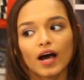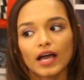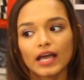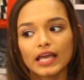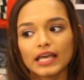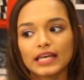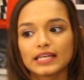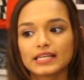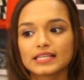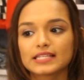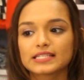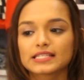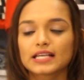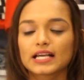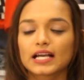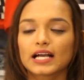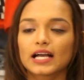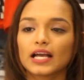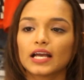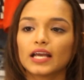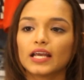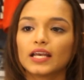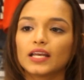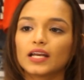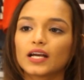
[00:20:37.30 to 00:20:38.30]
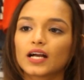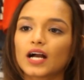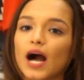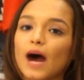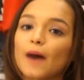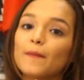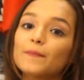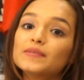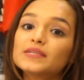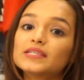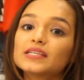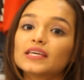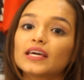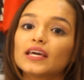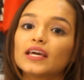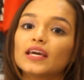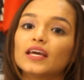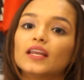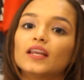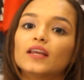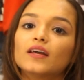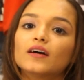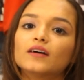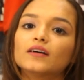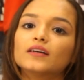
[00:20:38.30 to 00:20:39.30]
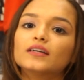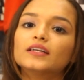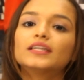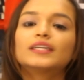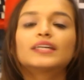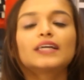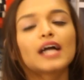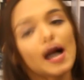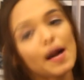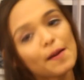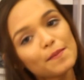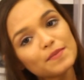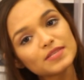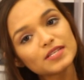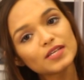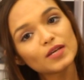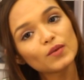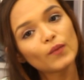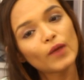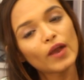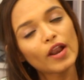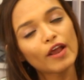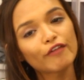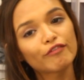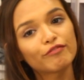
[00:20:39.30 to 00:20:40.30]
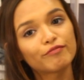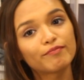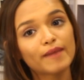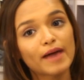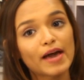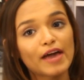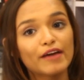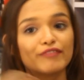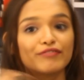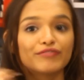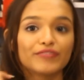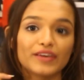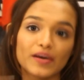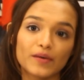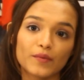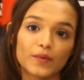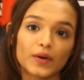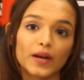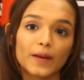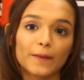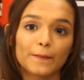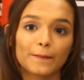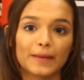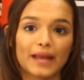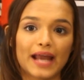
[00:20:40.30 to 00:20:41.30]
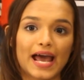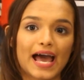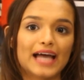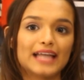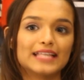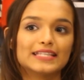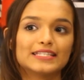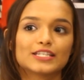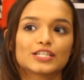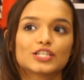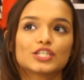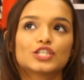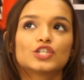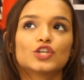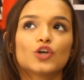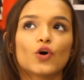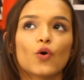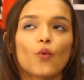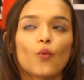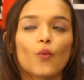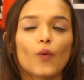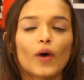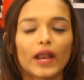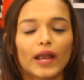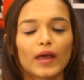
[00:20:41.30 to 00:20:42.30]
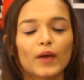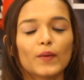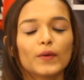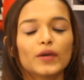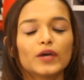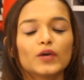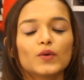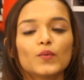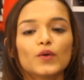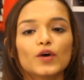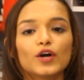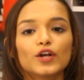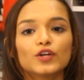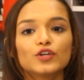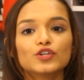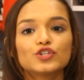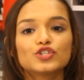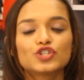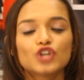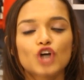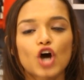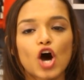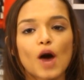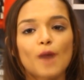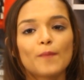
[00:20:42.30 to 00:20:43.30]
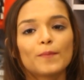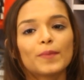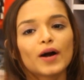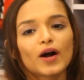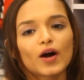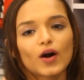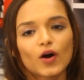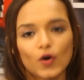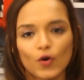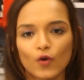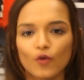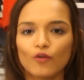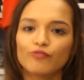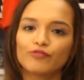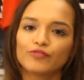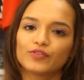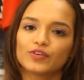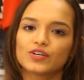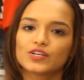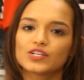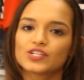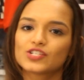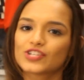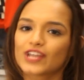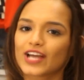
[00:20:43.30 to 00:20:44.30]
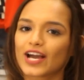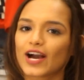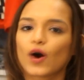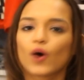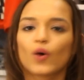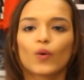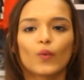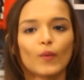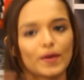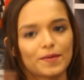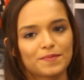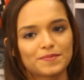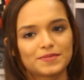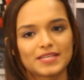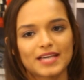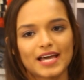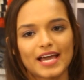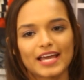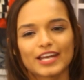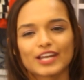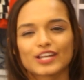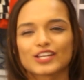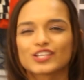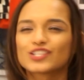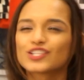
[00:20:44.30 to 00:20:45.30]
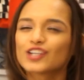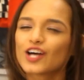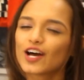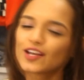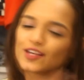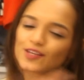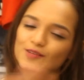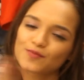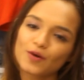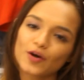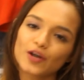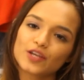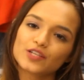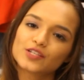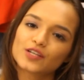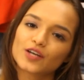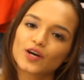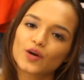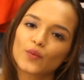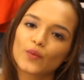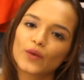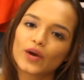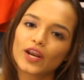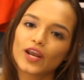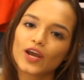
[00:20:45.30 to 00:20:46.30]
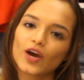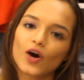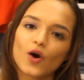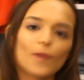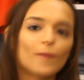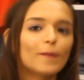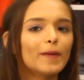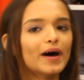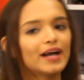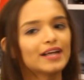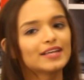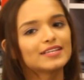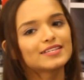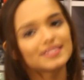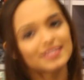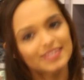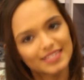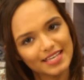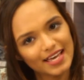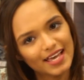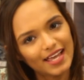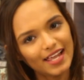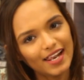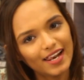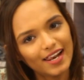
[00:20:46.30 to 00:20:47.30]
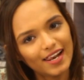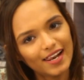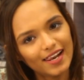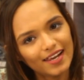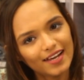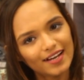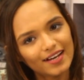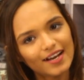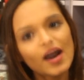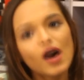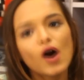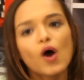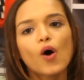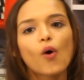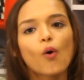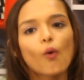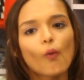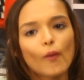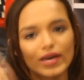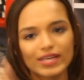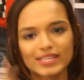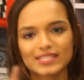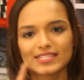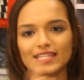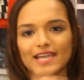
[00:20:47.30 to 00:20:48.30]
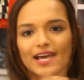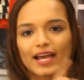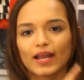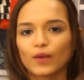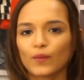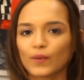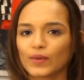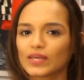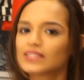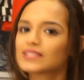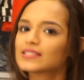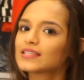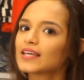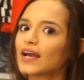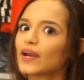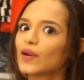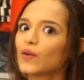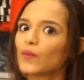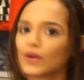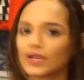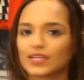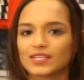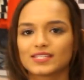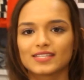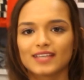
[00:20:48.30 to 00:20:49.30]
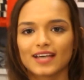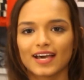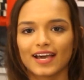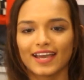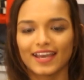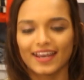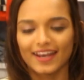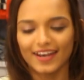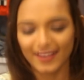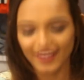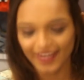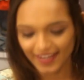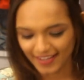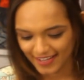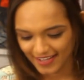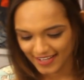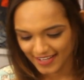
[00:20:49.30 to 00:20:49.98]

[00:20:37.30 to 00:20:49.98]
It comes in one of my favorite brands. So whatever you want to shop, go first check out Westside. It is not a sponsored video, but still, Westside, Westside, Westside.